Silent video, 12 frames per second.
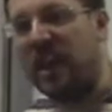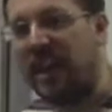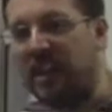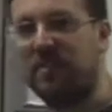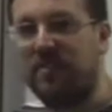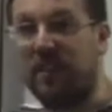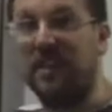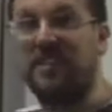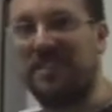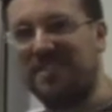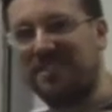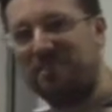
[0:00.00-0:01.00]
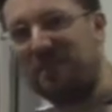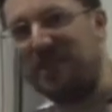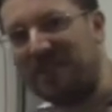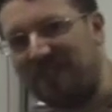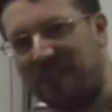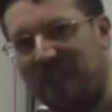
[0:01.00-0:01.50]
interfaces have
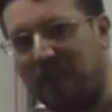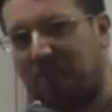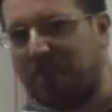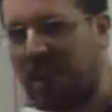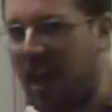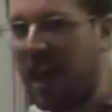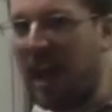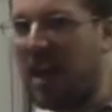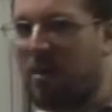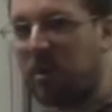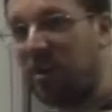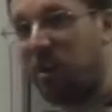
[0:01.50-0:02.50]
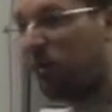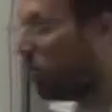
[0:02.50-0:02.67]
been developed, and we no